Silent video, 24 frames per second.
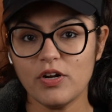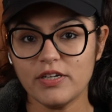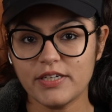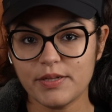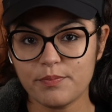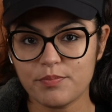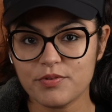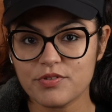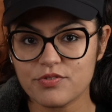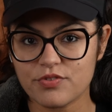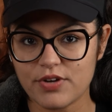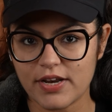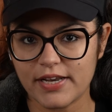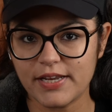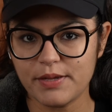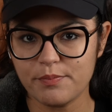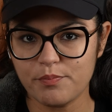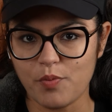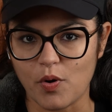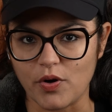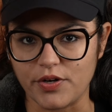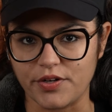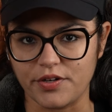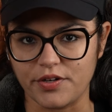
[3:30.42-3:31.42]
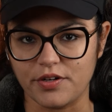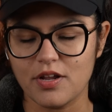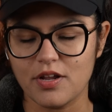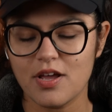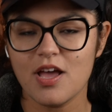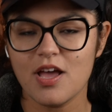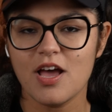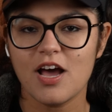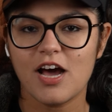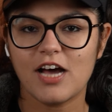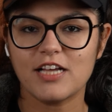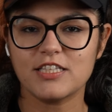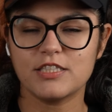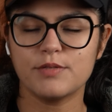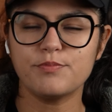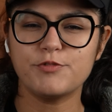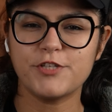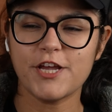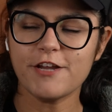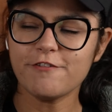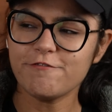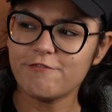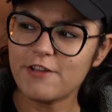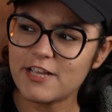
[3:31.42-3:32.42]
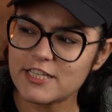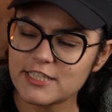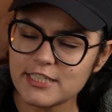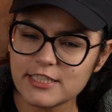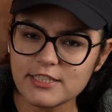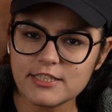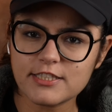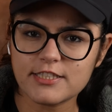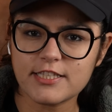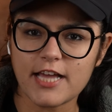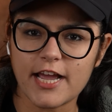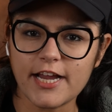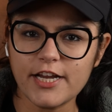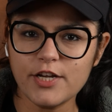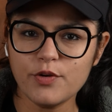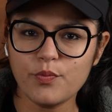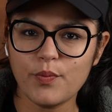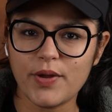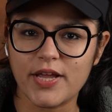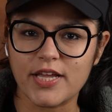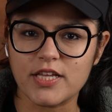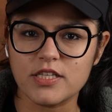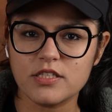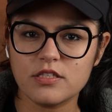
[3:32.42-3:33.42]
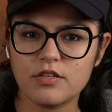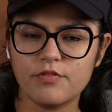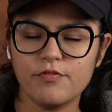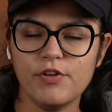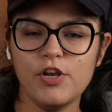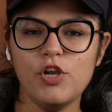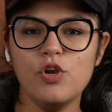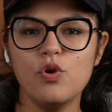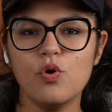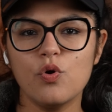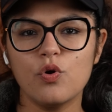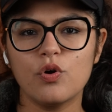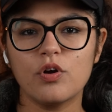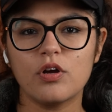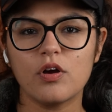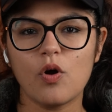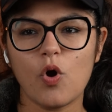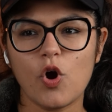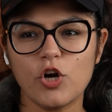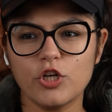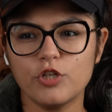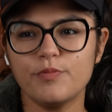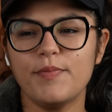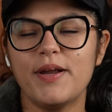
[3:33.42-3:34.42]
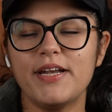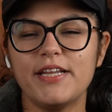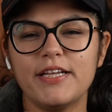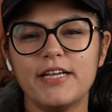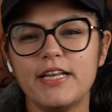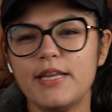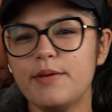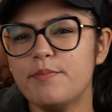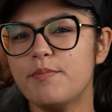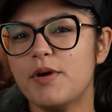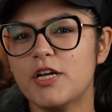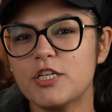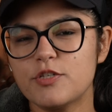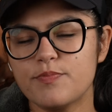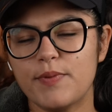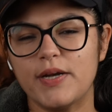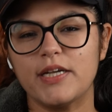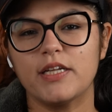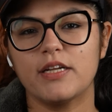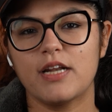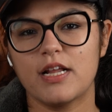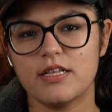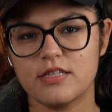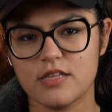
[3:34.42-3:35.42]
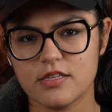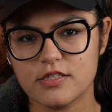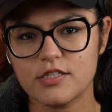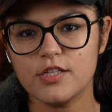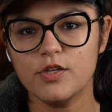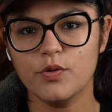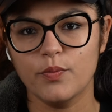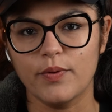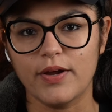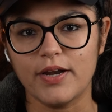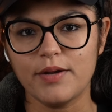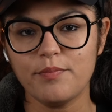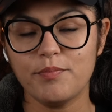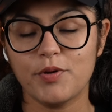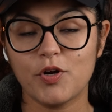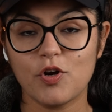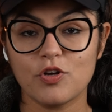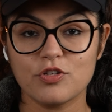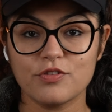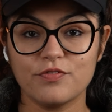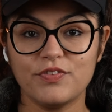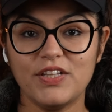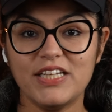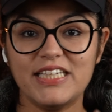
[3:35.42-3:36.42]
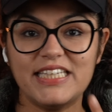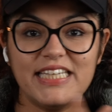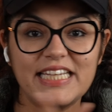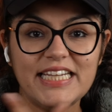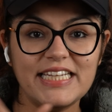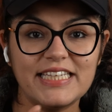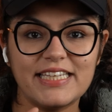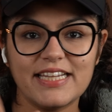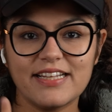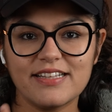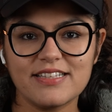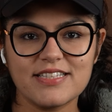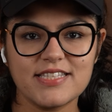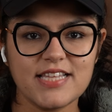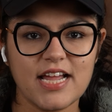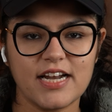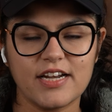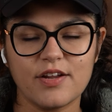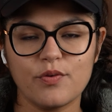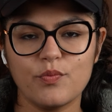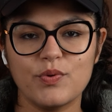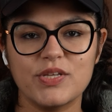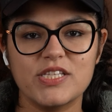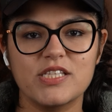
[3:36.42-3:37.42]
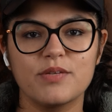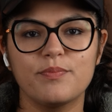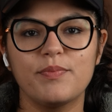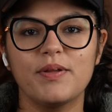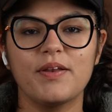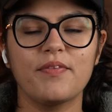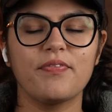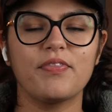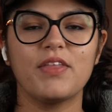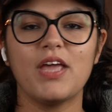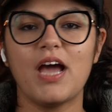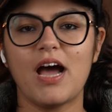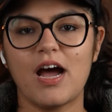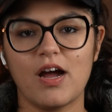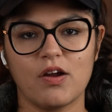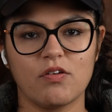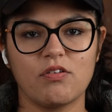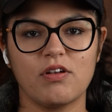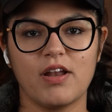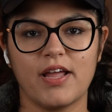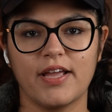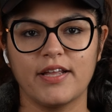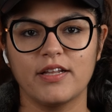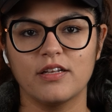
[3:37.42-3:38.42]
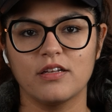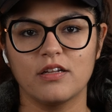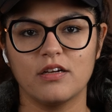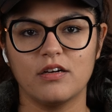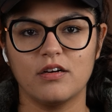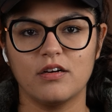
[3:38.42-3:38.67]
tip is really important. A subject facing sideways will look automatically much better as a silhouette because of the details that are visible in the outline